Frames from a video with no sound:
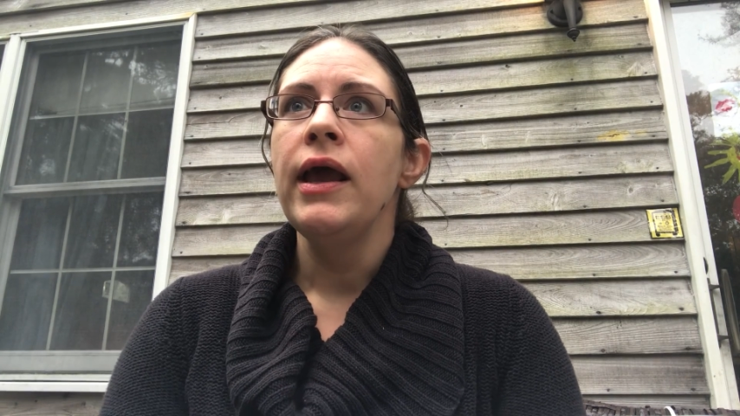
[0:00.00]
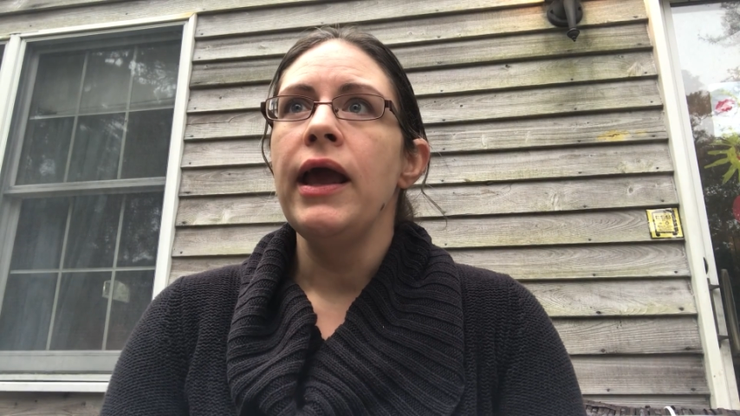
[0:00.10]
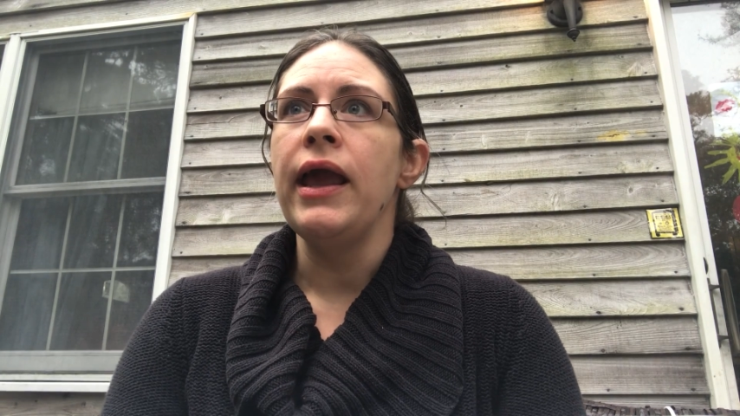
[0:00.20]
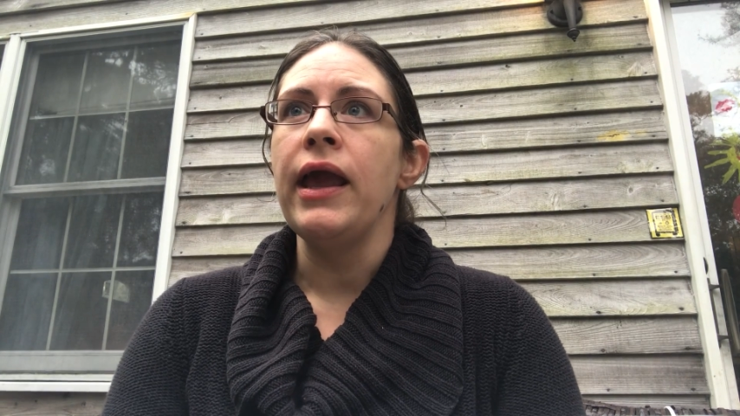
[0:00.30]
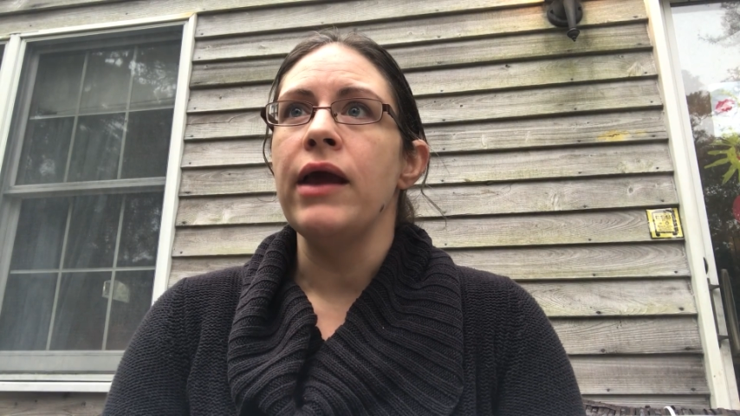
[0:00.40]

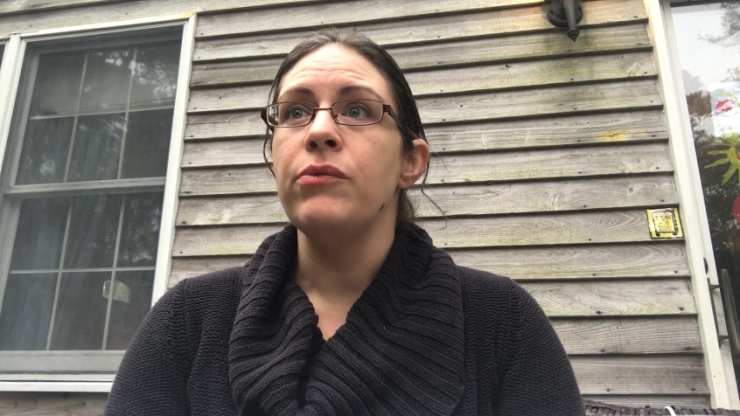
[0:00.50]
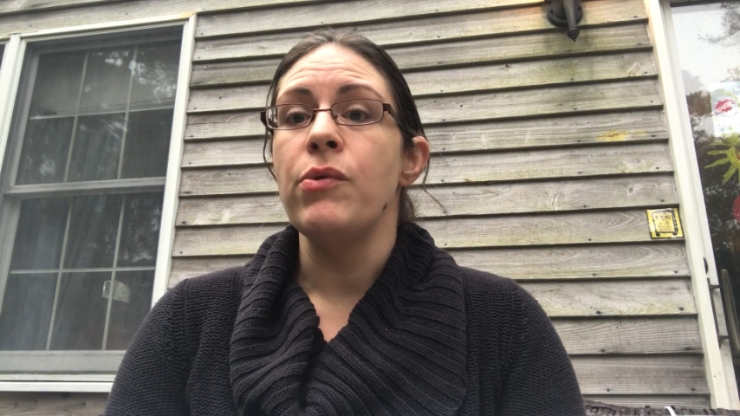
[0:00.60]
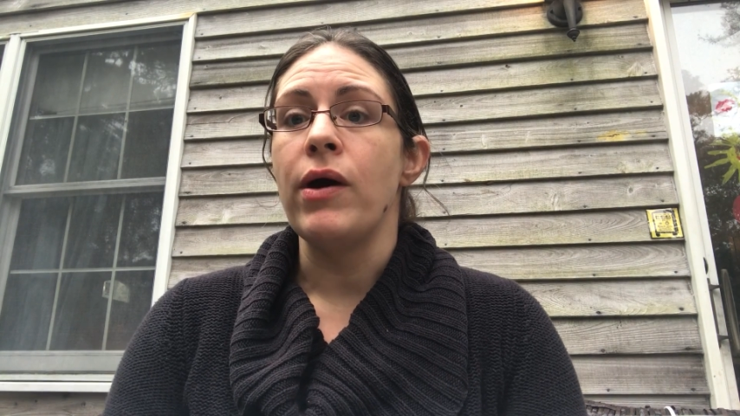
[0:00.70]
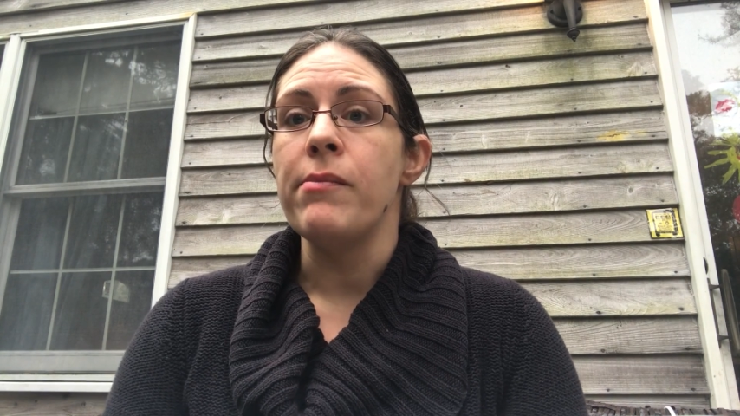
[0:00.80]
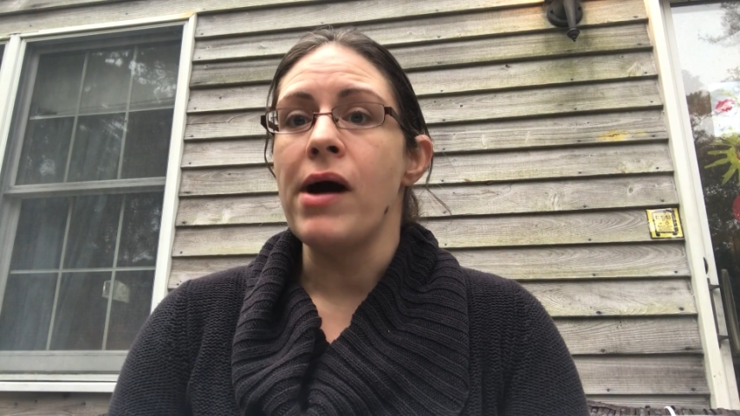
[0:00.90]
And we
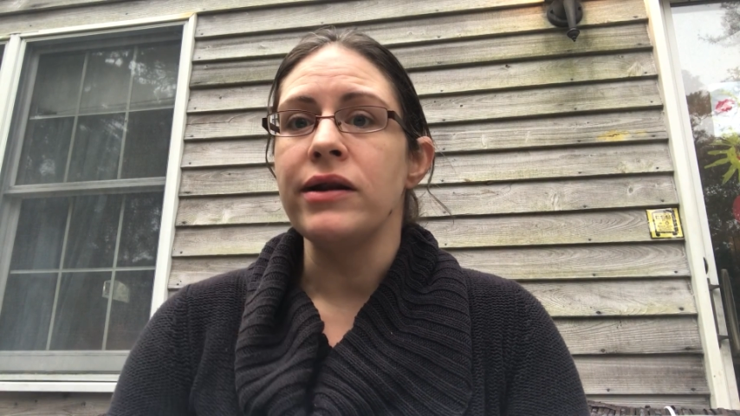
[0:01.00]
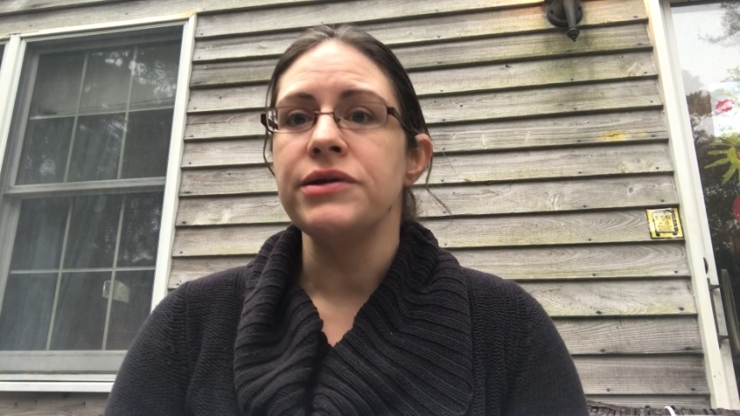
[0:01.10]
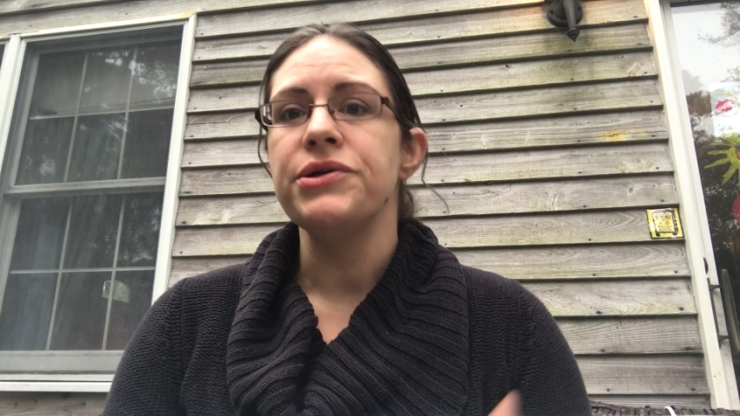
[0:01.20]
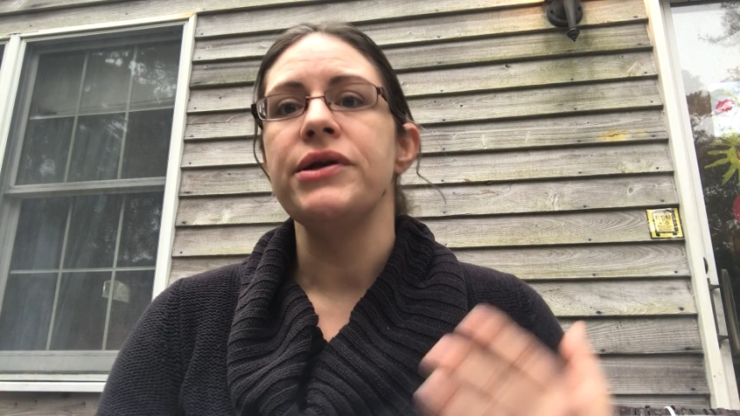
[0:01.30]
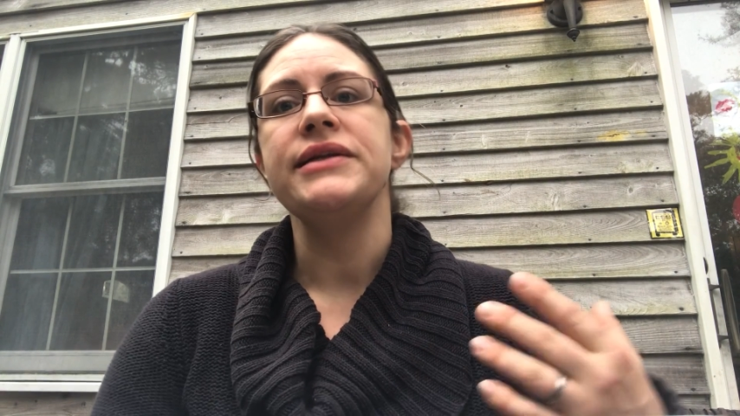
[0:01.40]
want to
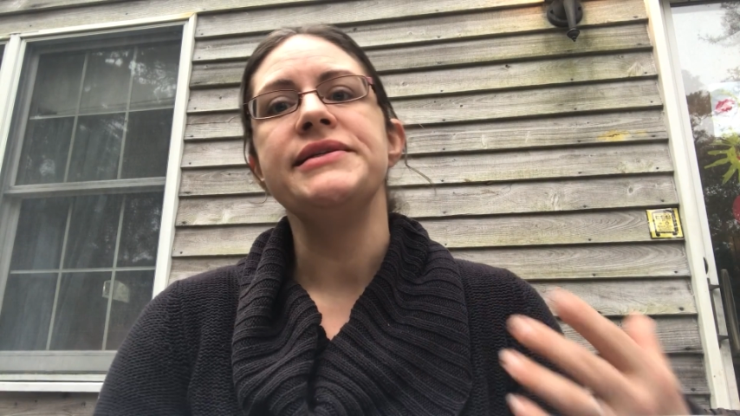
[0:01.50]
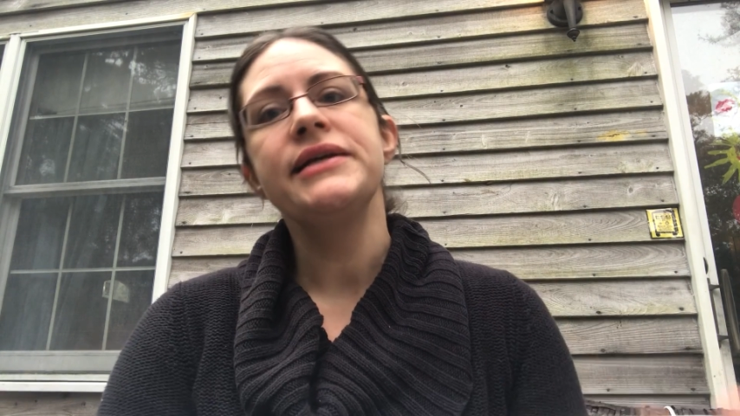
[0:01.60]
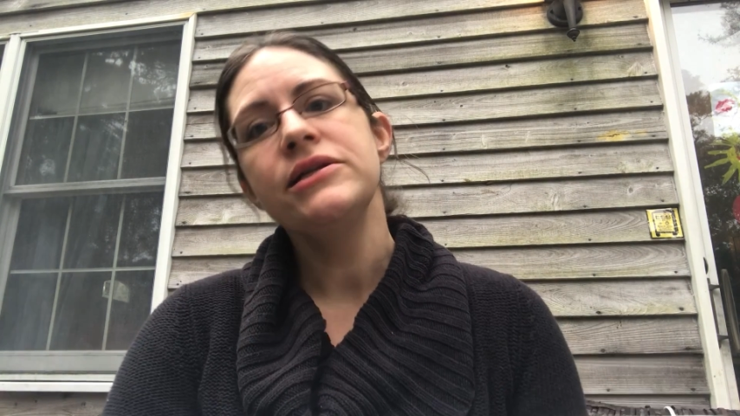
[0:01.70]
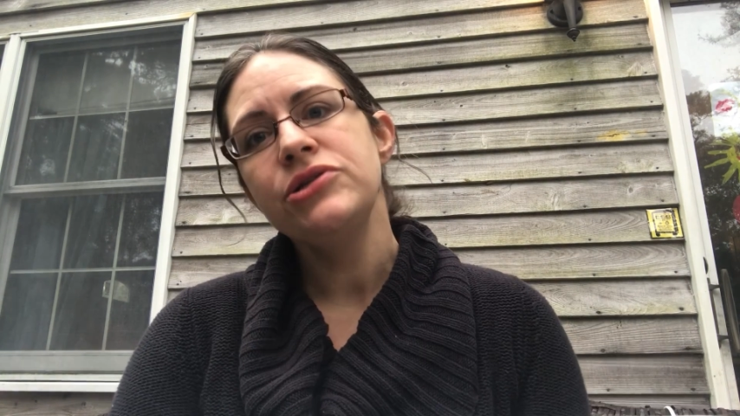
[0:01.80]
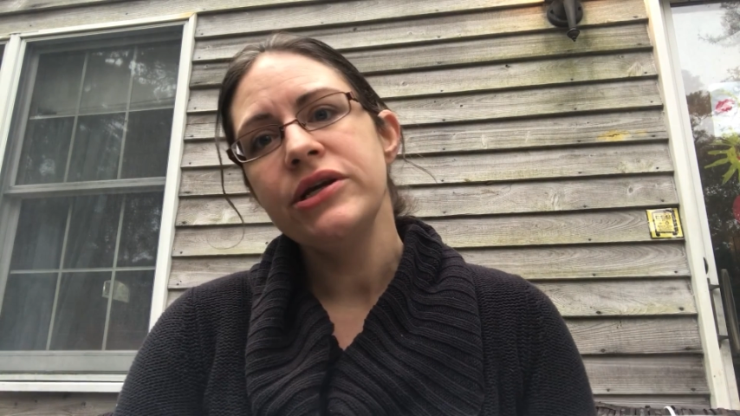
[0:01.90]
monitor any
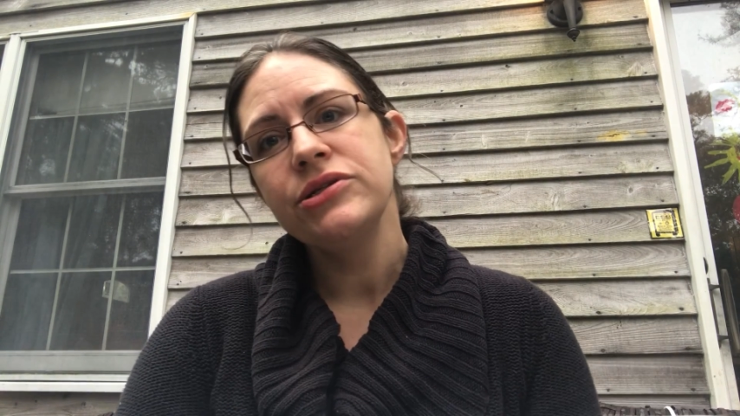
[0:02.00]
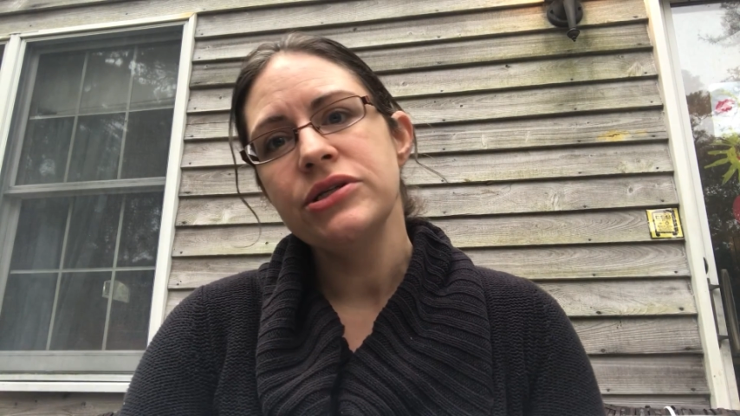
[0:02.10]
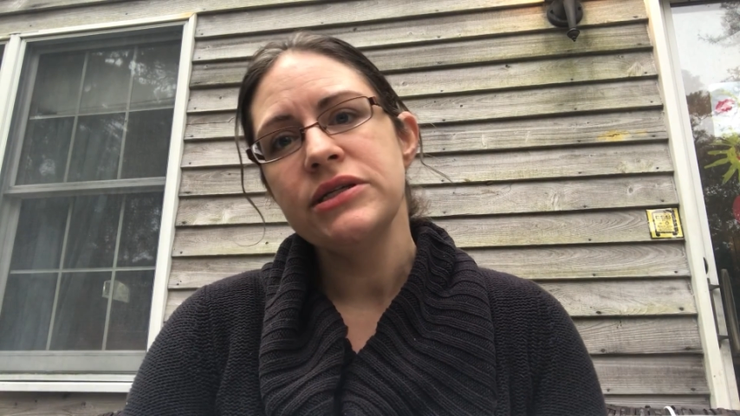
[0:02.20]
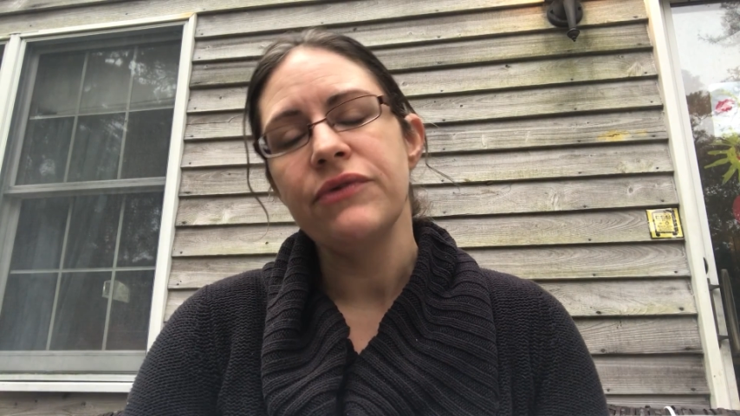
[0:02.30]
skin changes.